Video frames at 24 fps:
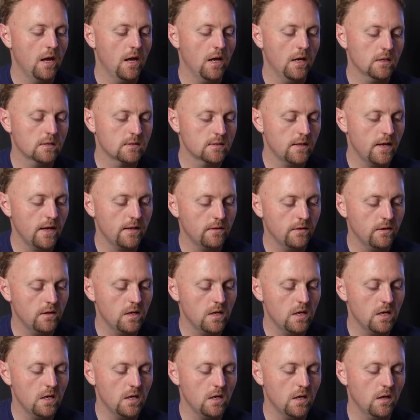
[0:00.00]
is that
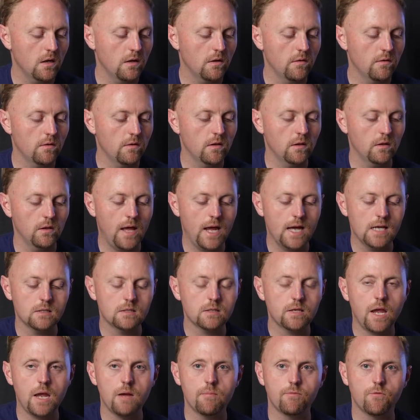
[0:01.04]
the
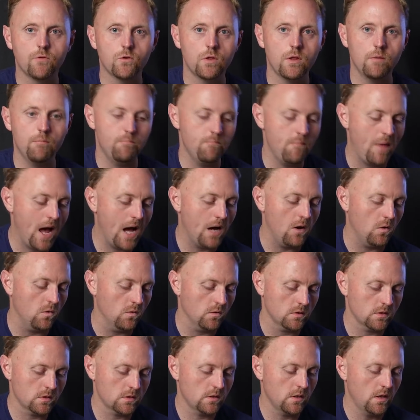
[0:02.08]
landscape for the
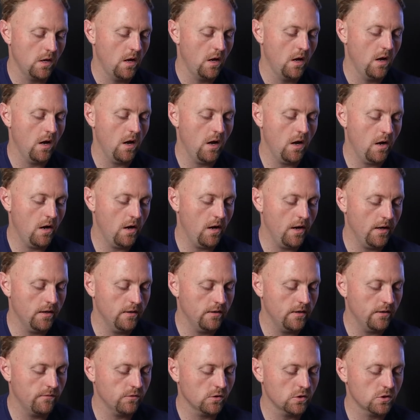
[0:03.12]
mounts
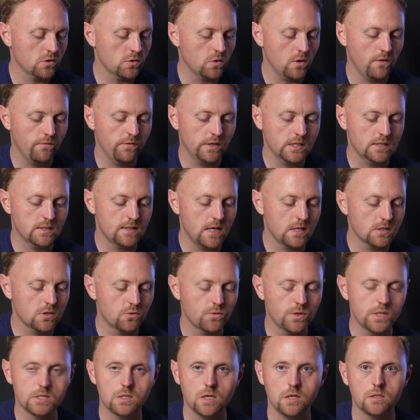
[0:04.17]
and different sort of
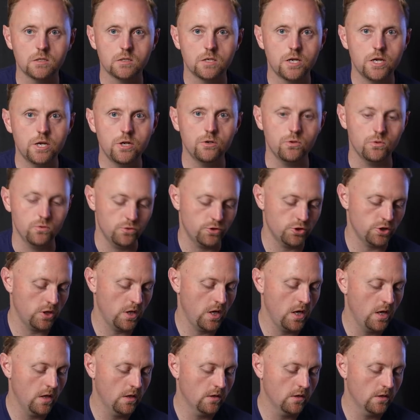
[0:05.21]
accessories is huge.